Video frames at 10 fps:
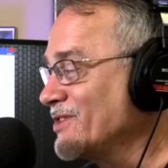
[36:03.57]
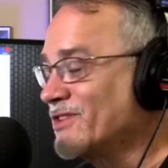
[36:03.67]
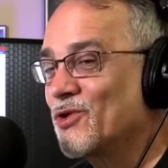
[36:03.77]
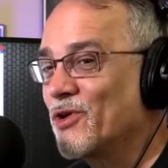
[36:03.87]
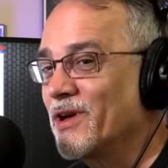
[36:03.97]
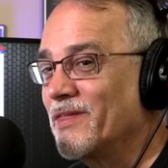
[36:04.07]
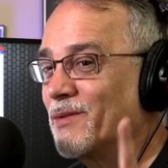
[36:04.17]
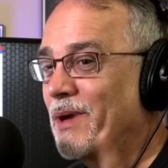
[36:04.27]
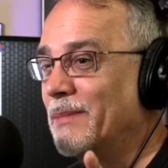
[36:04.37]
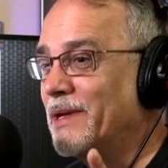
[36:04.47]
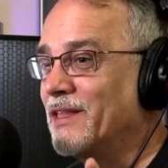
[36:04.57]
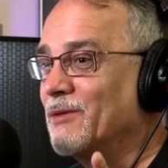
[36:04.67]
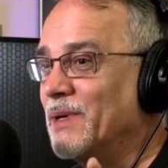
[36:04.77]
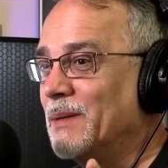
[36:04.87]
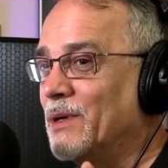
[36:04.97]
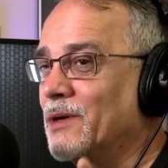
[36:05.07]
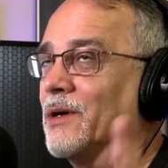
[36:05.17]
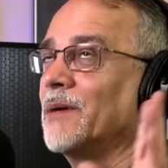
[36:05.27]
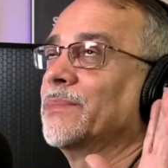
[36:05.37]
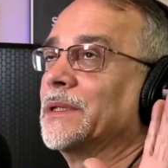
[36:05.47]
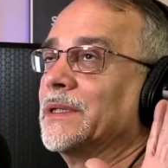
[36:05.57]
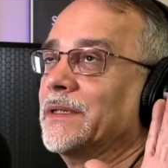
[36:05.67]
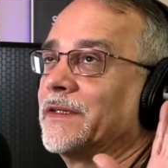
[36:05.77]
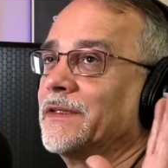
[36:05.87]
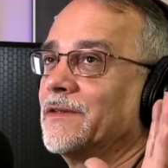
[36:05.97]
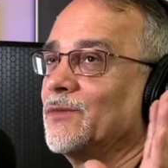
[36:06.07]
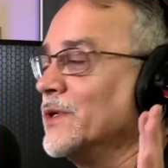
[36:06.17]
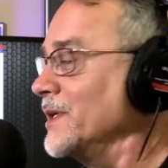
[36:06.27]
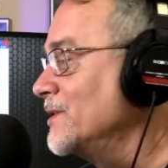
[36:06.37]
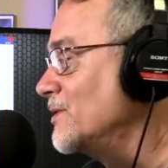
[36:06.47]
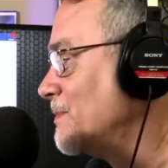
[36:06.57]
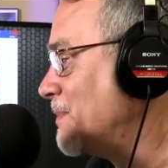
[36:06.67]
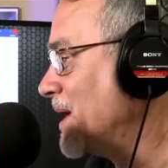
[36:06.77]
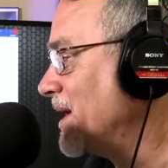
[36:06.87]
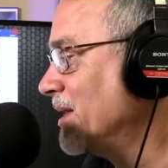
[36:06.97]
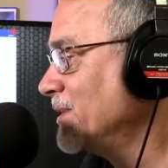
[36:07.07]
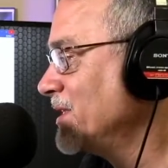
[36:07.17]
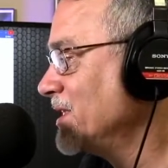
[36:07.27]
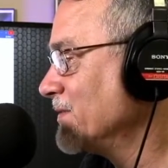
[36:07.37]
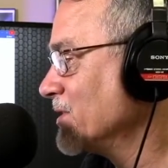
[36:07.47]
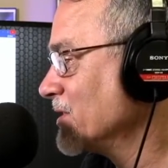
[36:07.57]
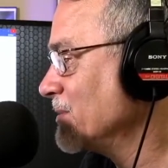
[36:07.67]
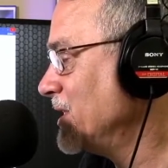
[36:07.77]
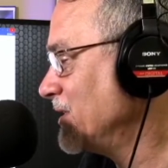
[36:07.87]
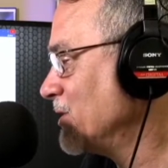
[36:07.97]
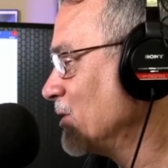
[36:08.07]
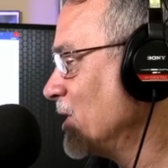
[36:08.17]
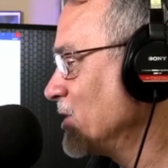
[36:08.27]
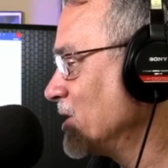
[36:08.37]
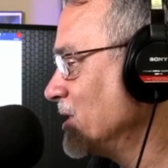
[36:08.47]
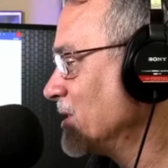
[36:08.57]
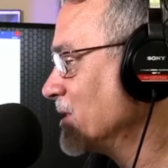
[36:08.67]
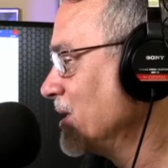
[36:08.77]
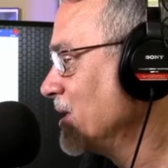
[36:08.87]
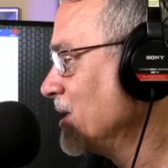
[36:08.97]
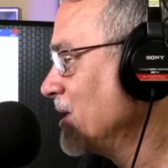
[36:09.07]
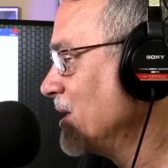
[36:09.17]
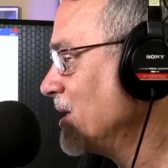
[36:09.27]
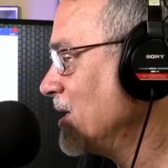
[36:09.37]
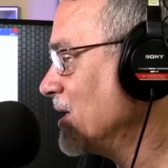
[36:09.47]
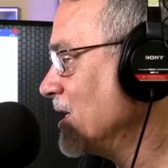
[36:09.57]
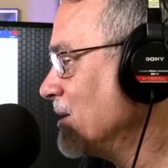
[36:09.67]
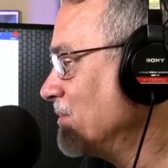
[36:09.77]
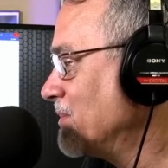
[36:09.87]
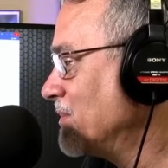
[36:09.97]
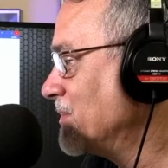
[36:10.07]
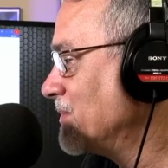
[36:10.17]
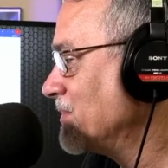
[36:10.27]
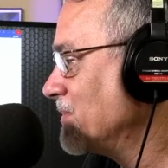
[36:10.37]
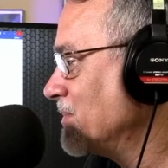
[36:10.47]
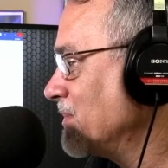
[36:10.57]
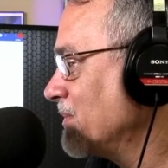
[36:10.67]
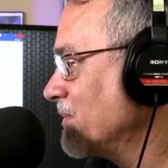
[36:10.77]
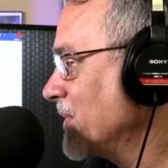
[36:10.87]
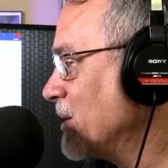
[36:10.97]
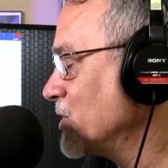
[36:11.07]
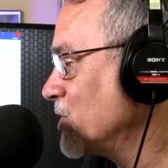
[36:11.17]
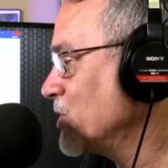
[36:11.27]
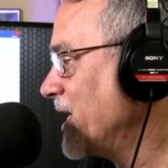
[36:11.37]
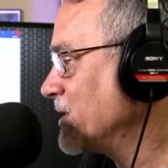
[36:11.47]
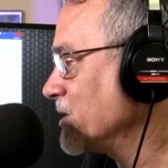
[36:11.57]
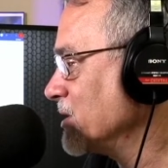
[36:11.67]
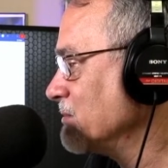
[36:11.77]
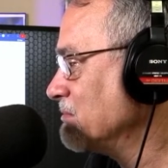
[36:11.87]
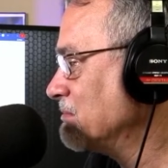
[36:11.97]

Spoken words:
a story, and there may be other people going, please, I just want to go to bed. Let me see if there's some easier questions. That was a good answer.